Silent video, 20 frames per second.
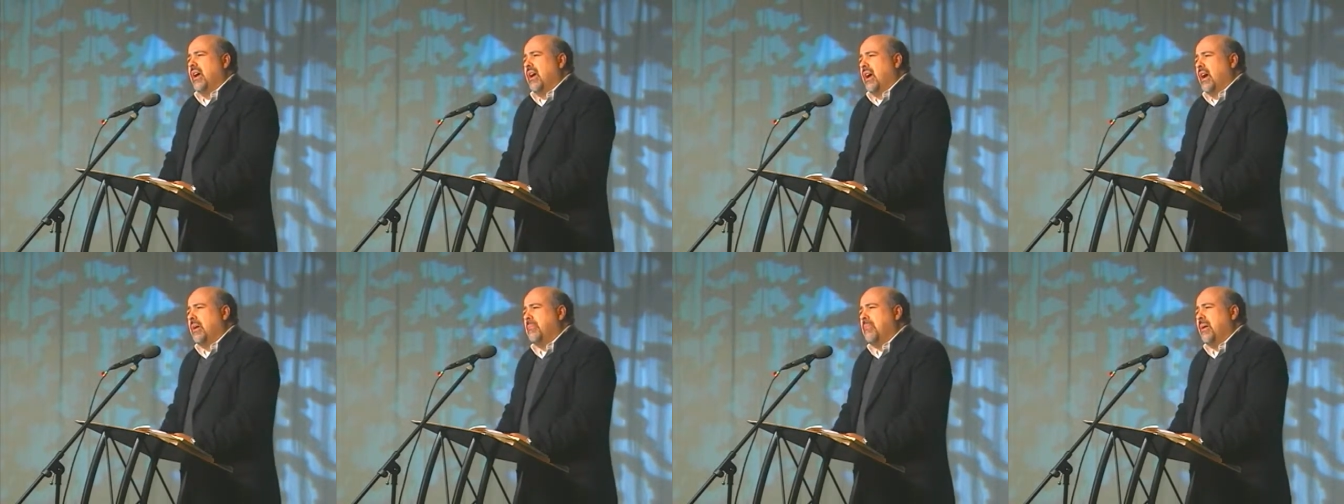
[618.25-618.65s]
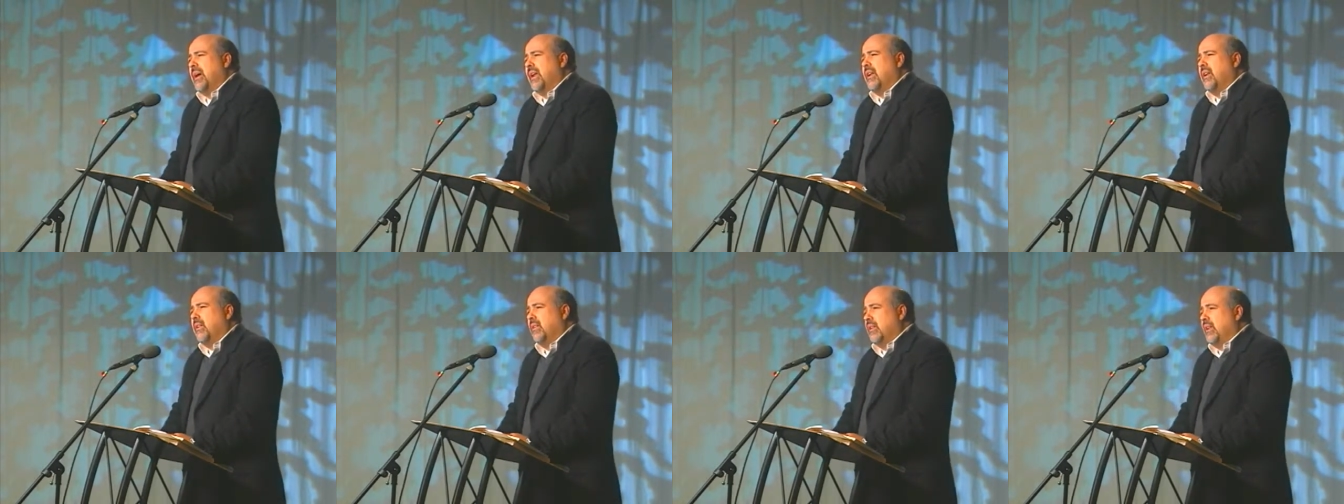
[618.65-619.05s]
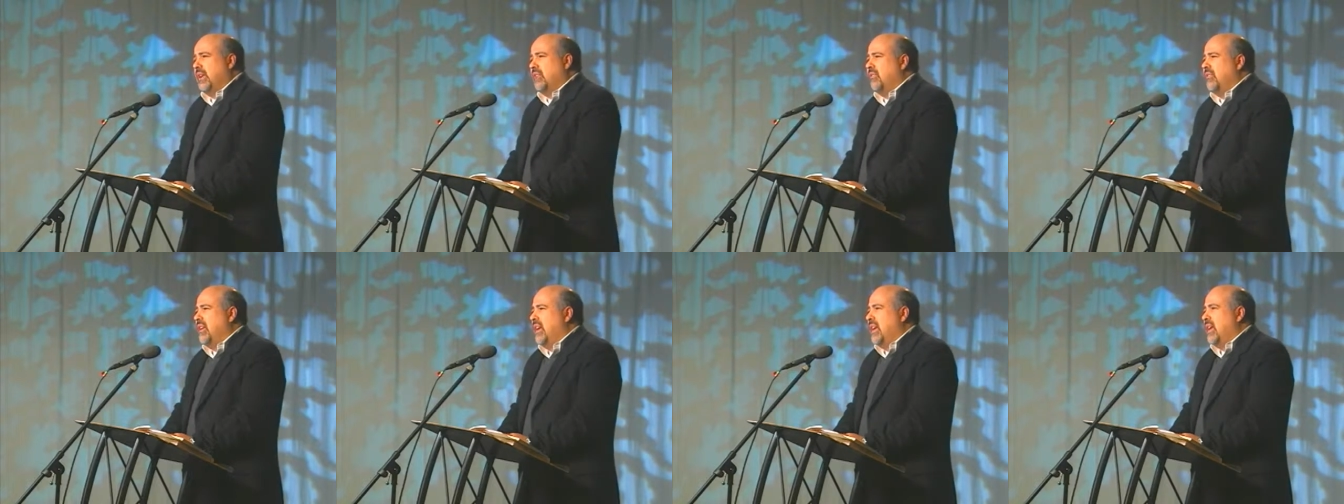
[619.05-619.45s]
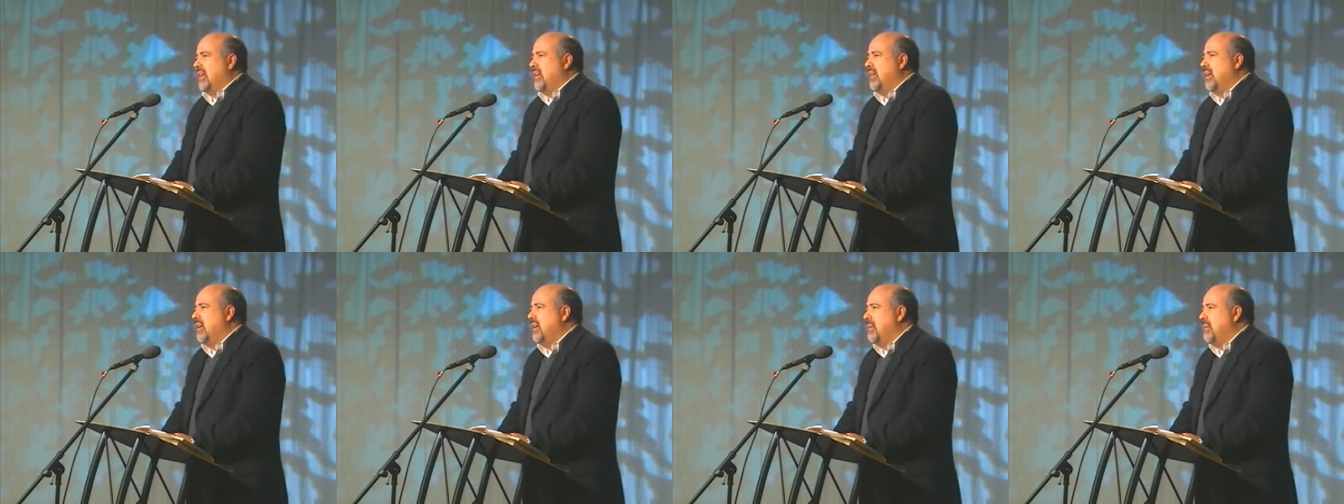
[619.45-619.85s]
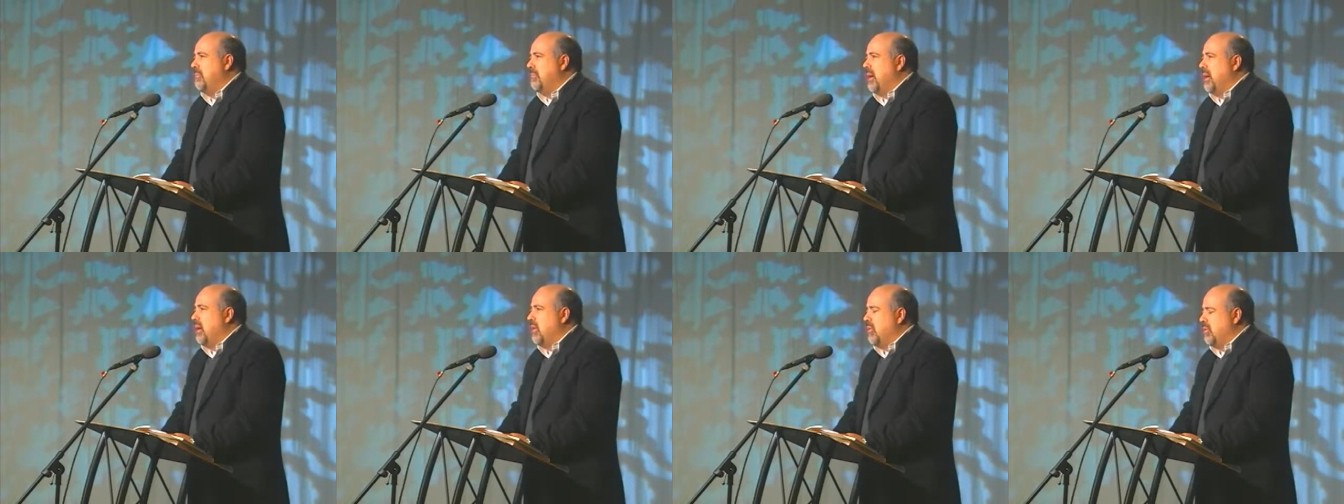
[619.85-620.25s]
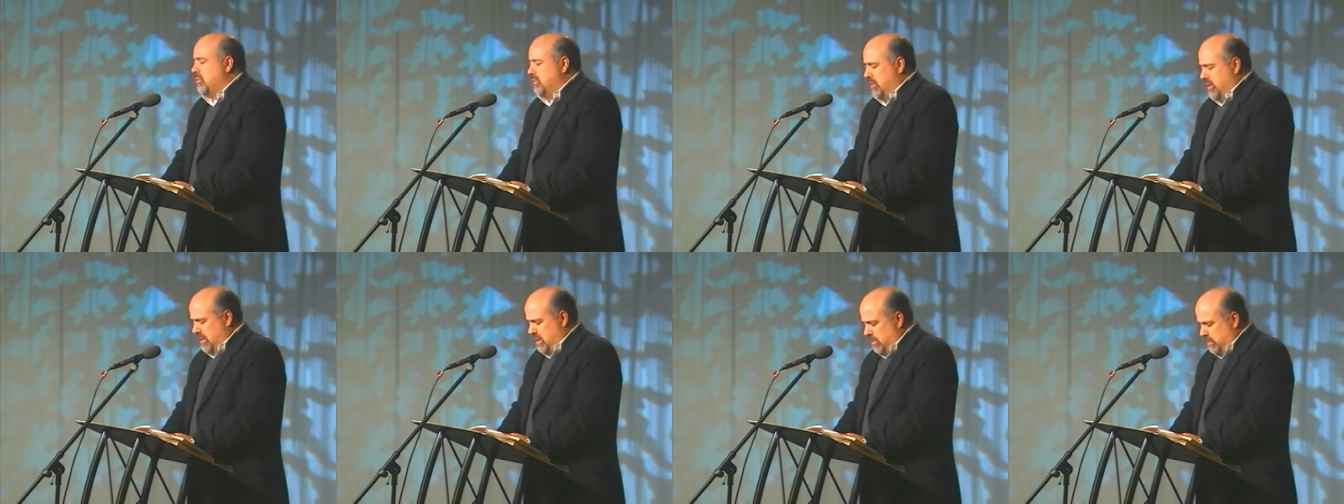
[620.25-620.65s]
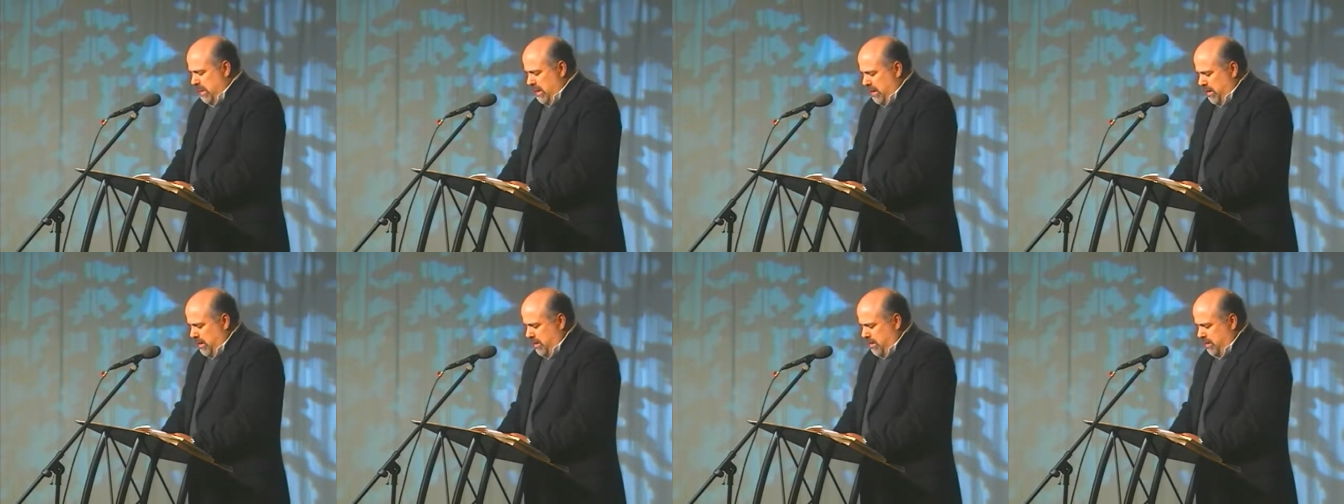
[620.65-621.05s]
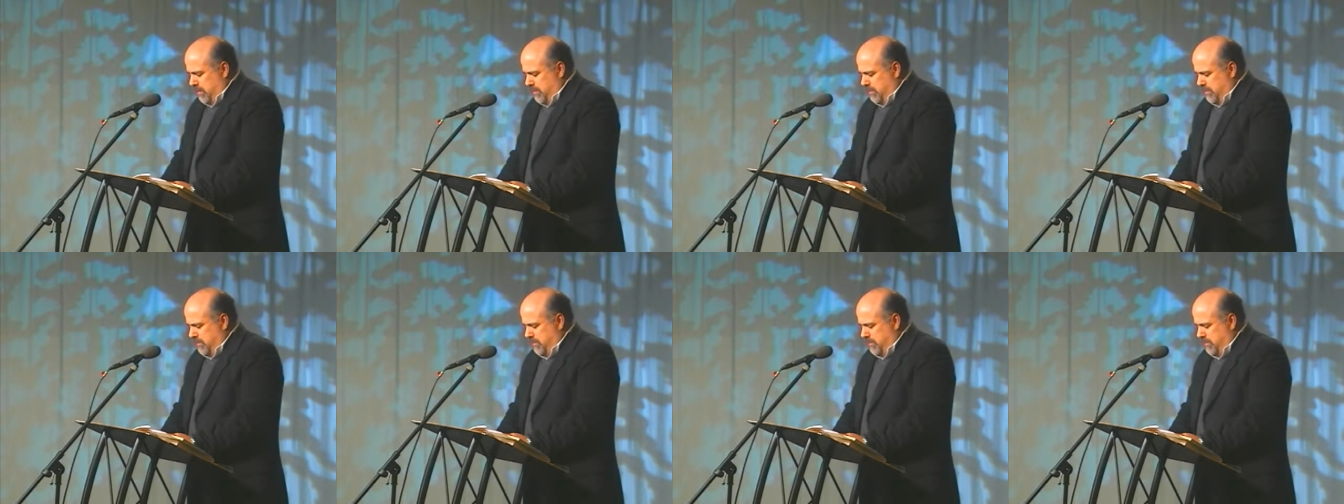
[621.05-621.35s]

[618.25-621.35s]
I might alleviate my own despair.